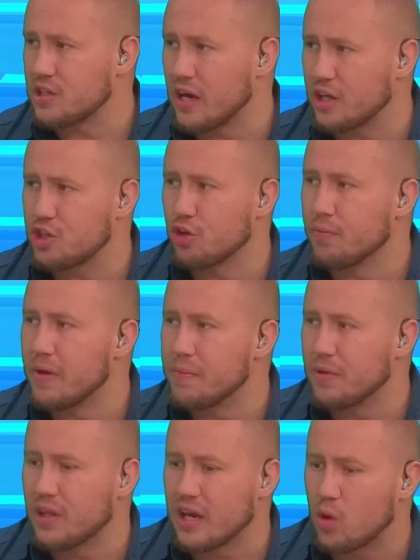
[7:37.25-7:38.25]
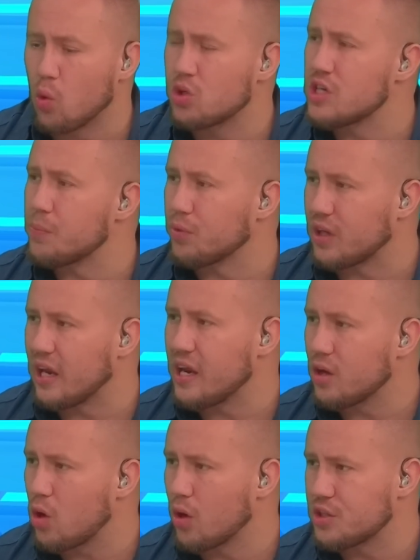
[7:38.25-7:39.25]
I actually remember they caught up with
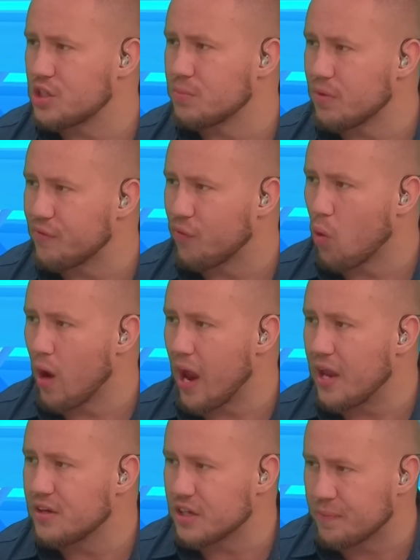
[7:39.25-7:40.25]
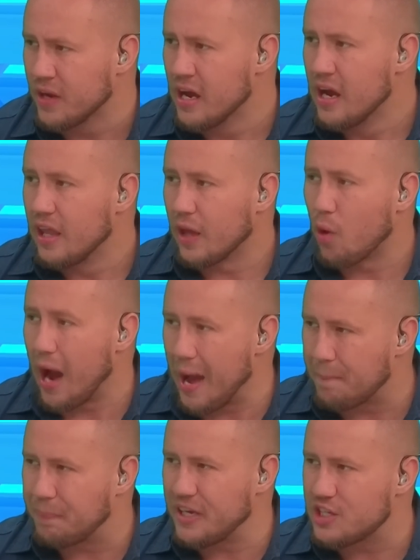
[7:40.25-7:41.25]
Glen Kotzen beforehand and they were
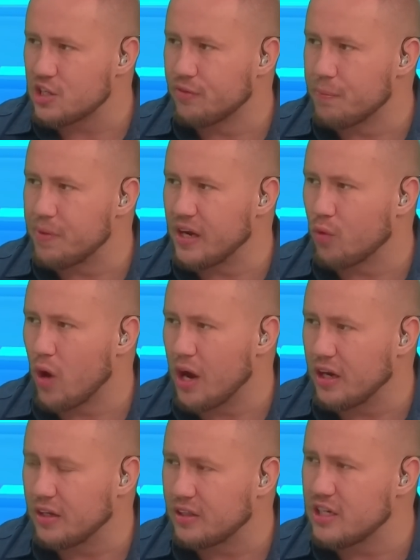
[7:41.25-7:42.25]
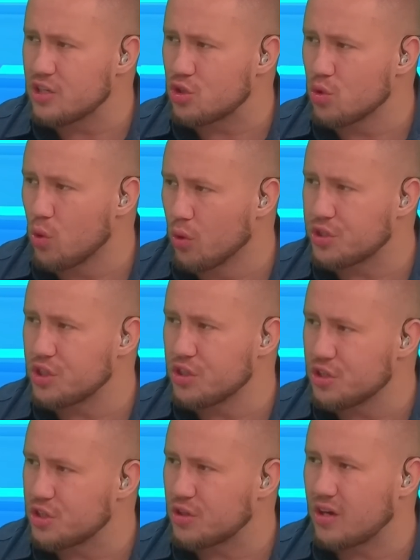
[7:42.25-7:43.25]
upbeat of a big run, and these two
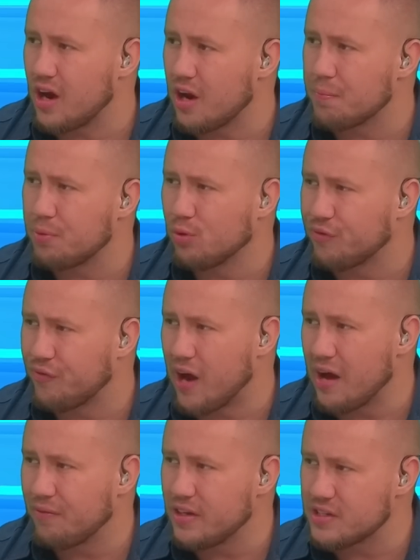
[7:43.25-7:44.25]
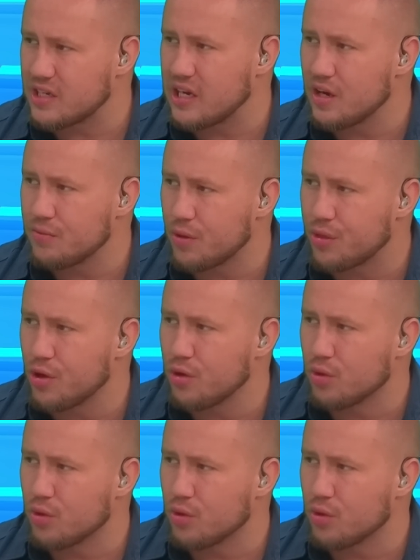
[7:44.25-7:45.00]
horses kind of pulled five lengths clear of the third